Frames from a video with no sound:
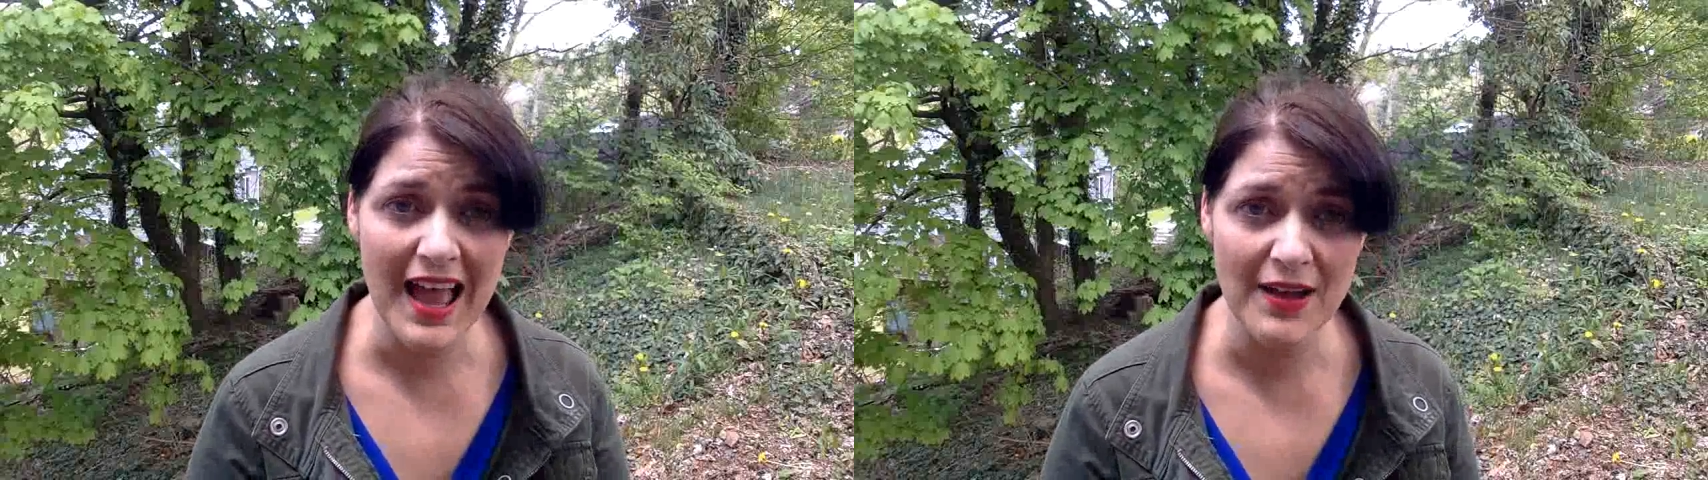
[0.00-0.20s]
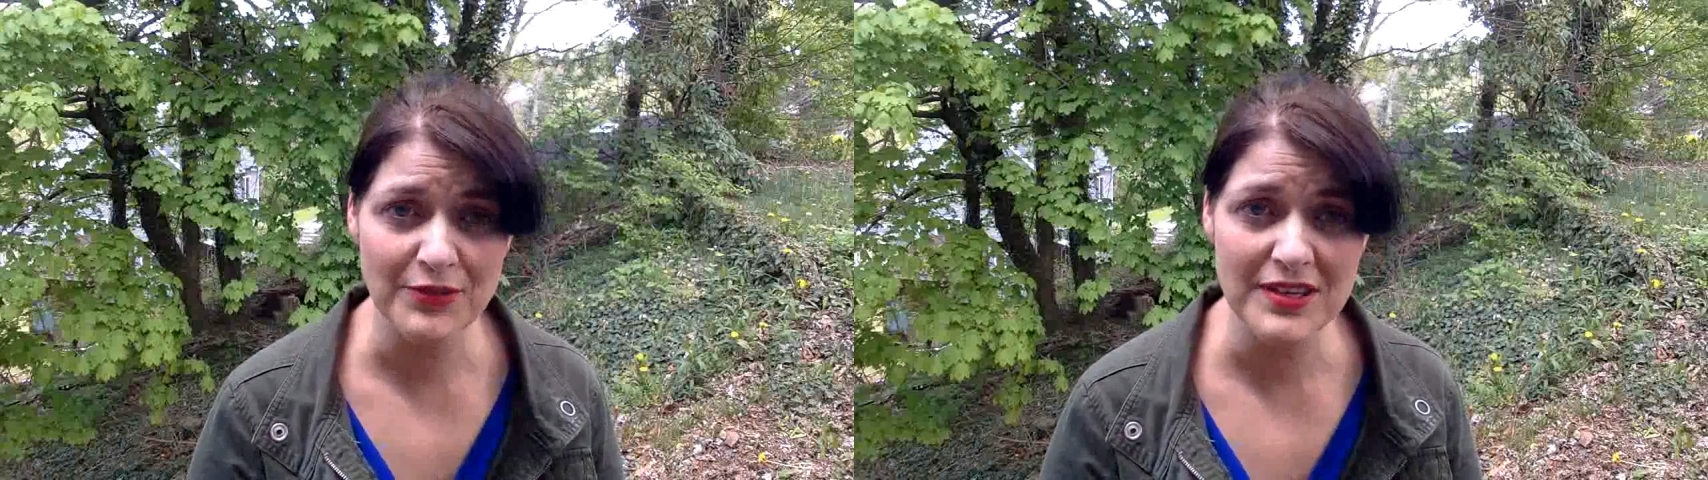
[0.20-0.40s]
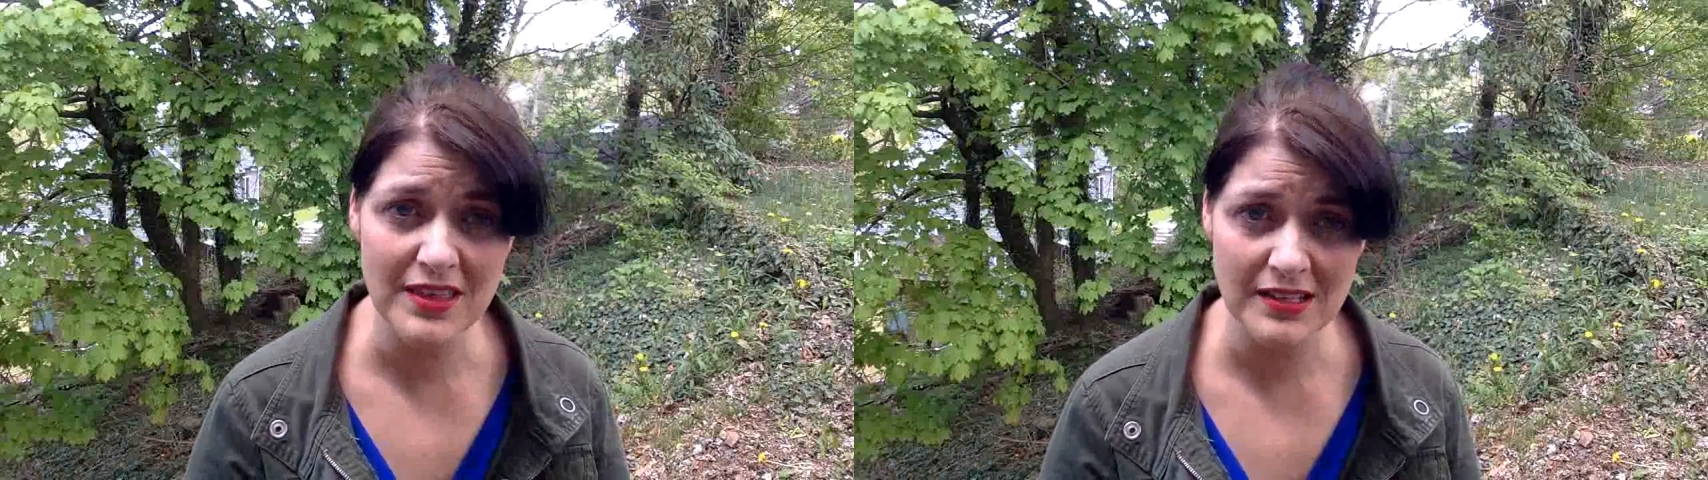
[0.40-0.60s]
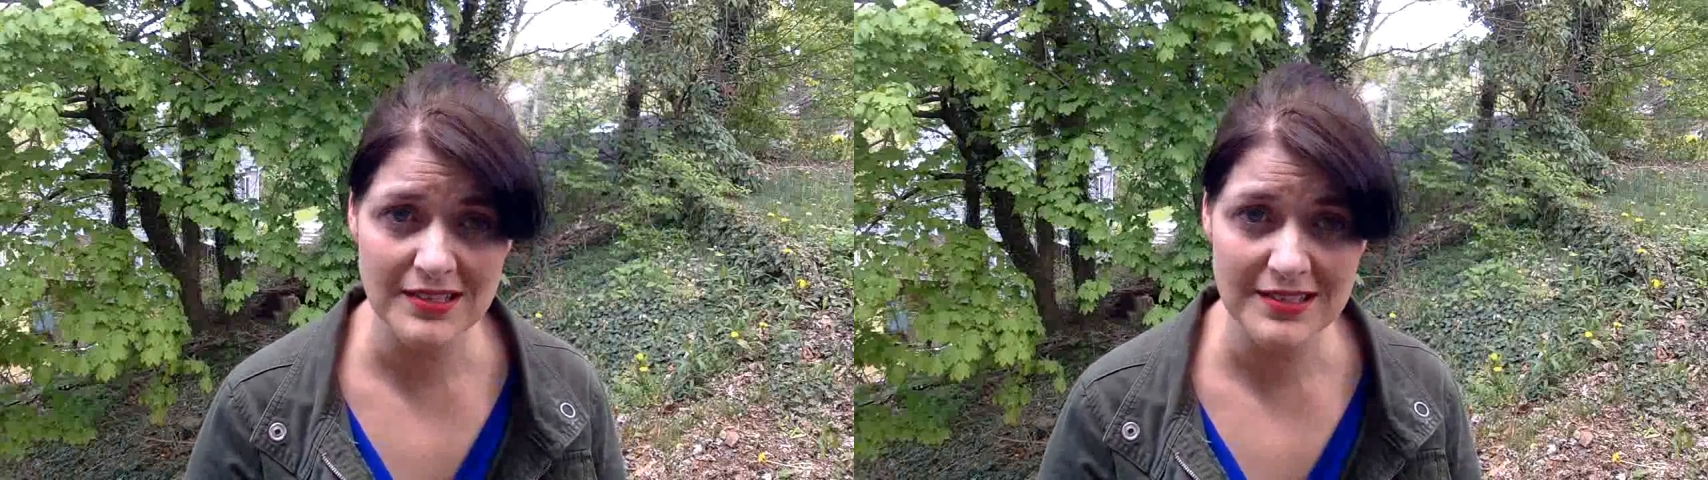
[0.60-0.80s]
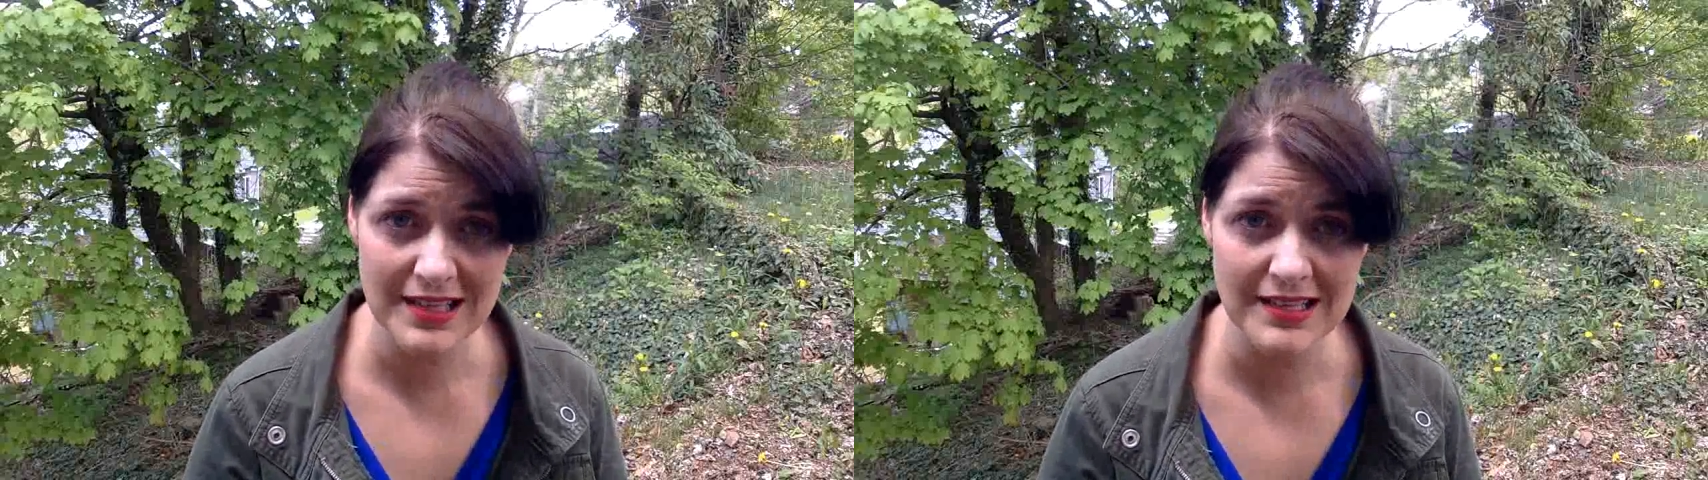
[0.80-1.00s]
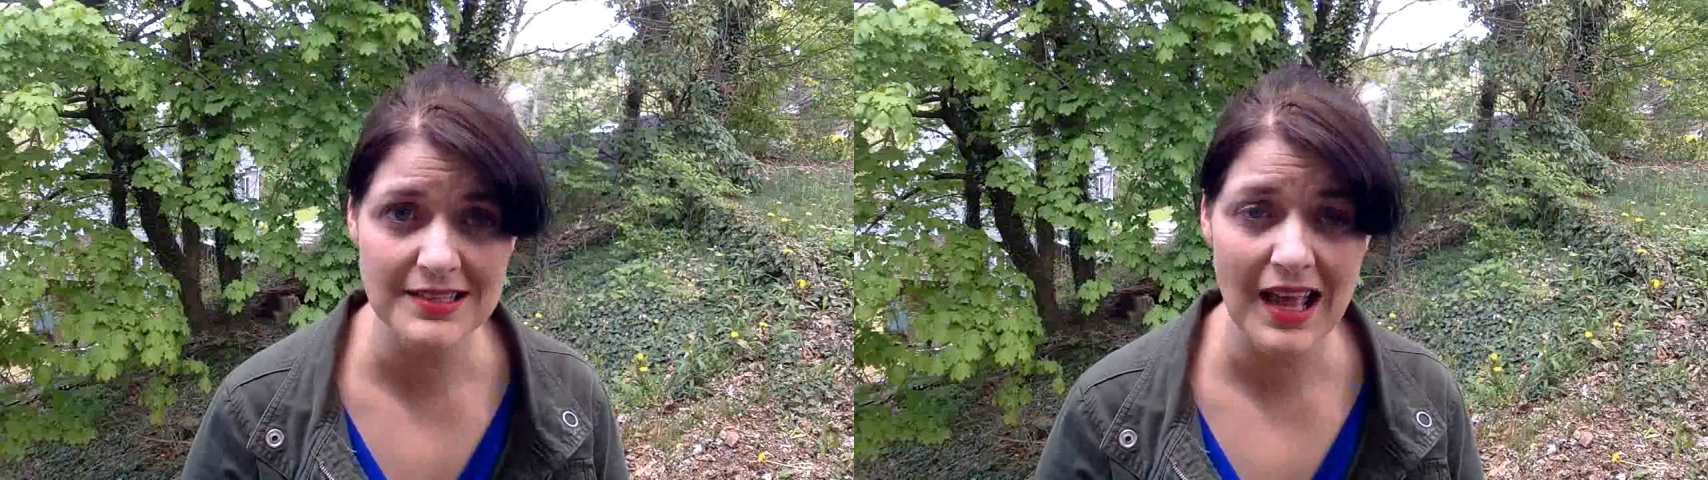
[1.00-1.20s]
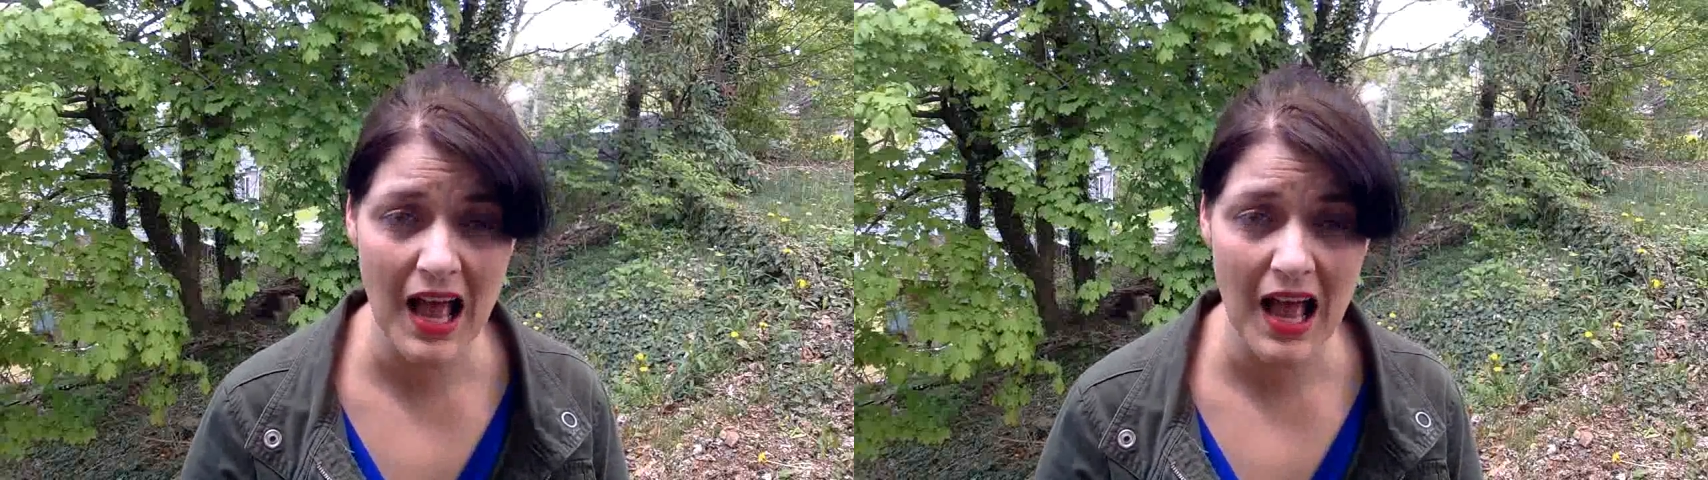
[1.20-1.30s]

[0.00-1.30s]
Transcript: everything since